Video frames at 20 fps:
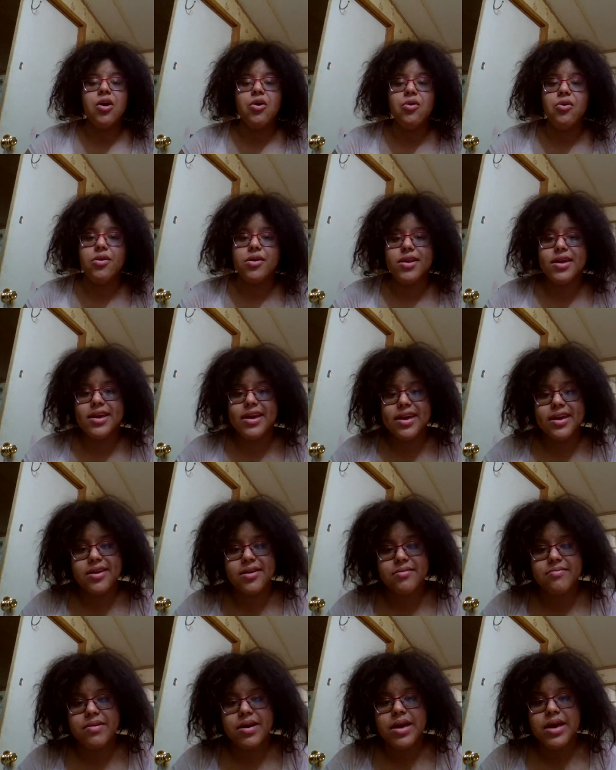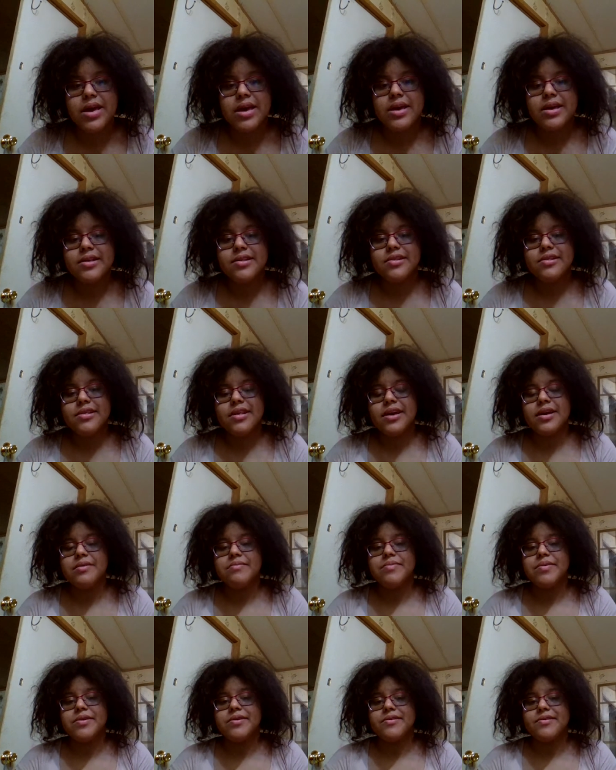or that can help
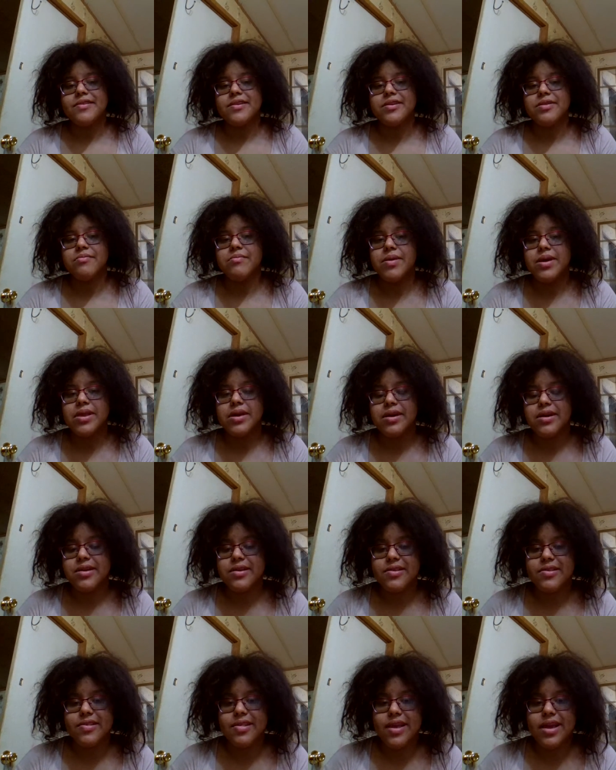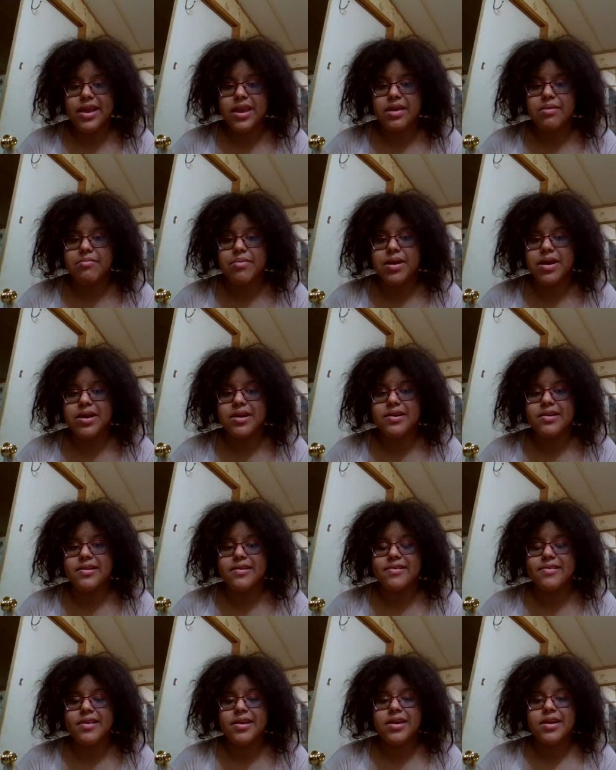help us get a better understanding
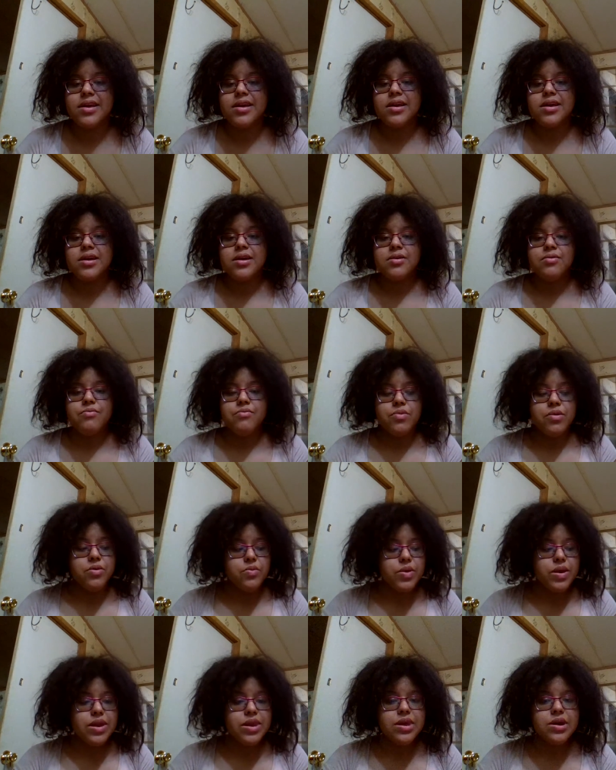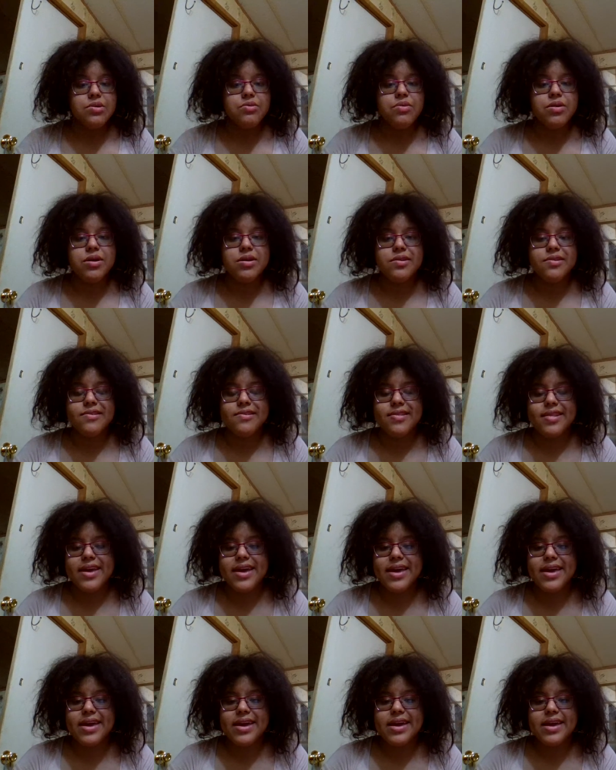because when we don't
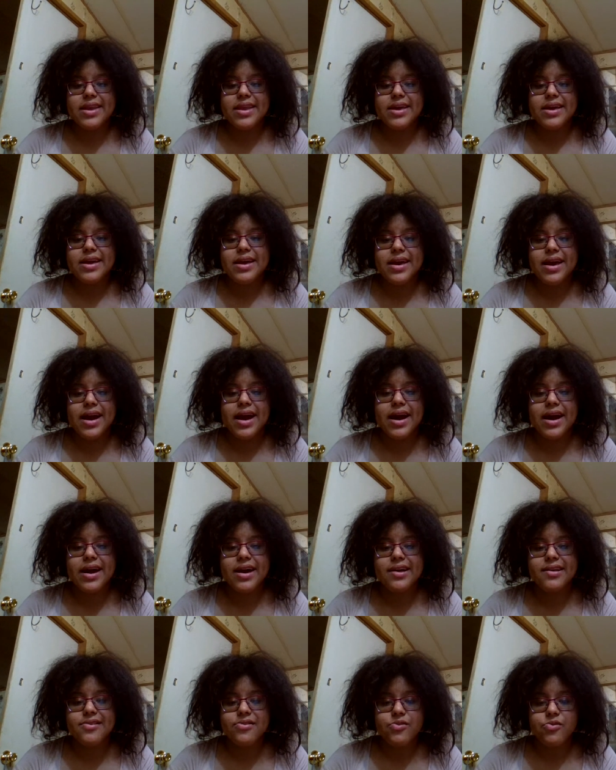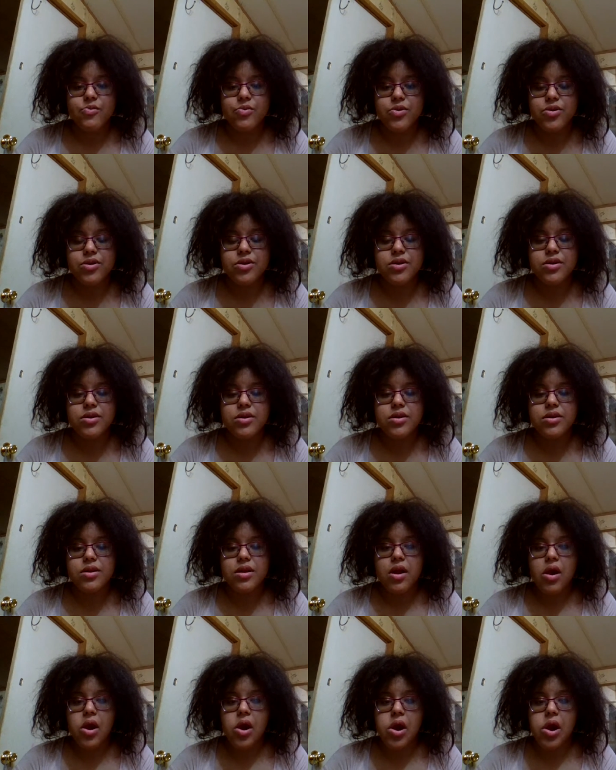understand God's word,
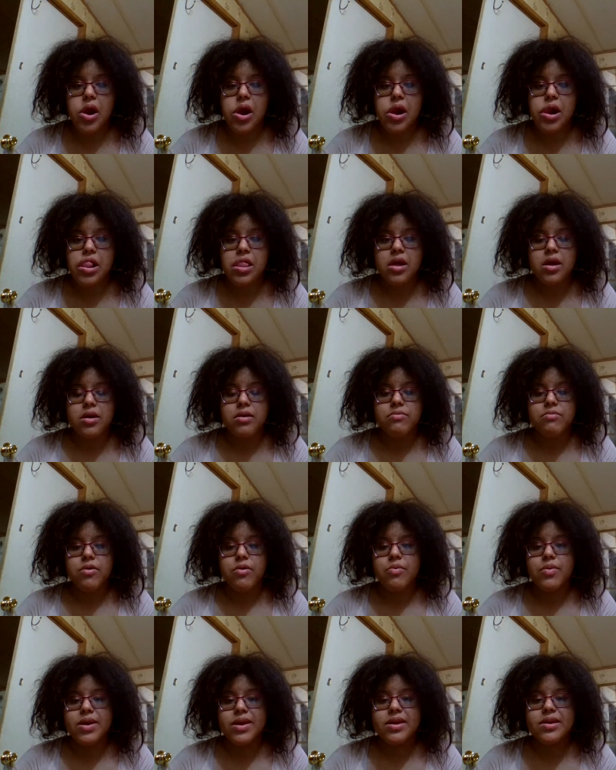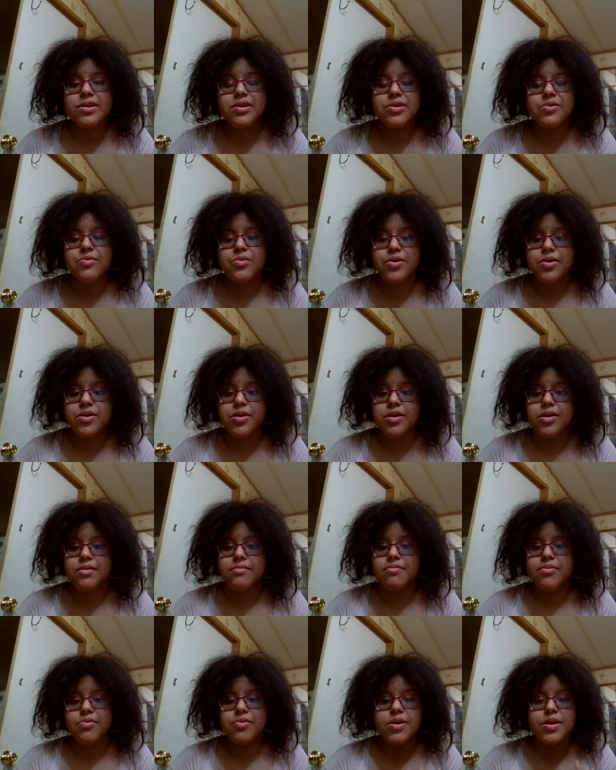we hear the word,
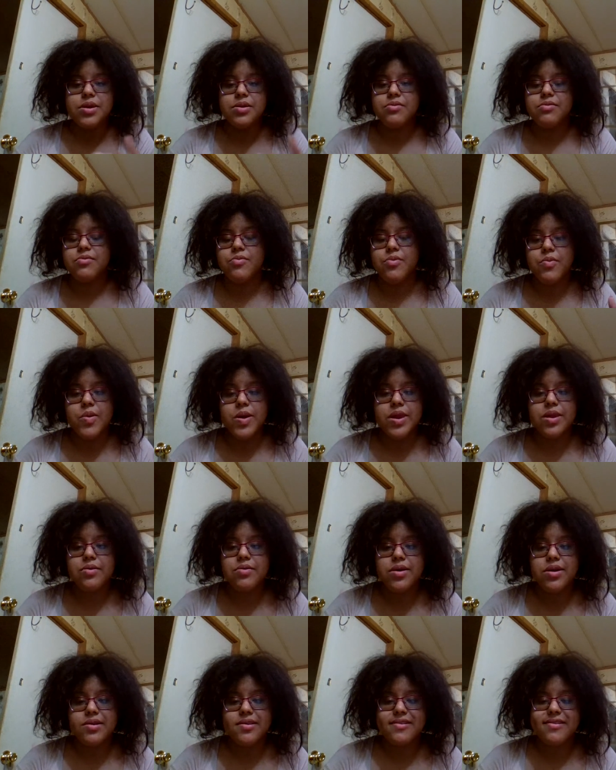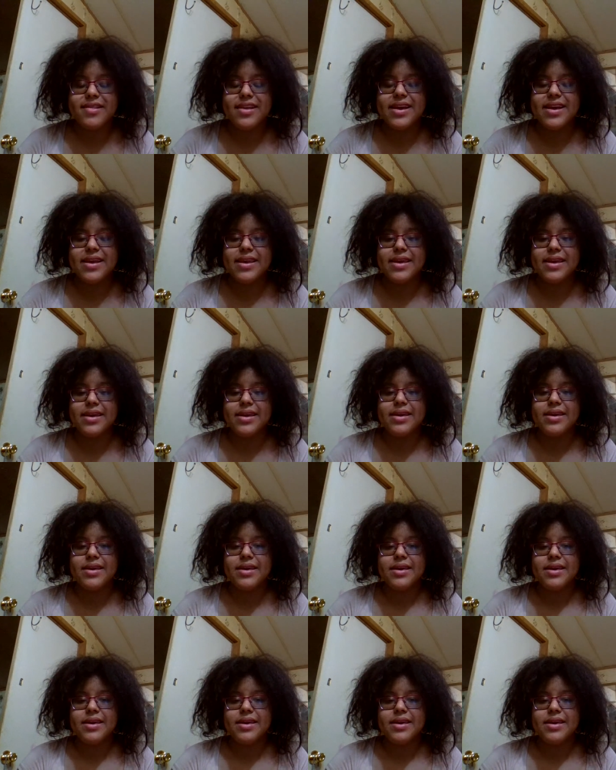but we don't when we don't understand it,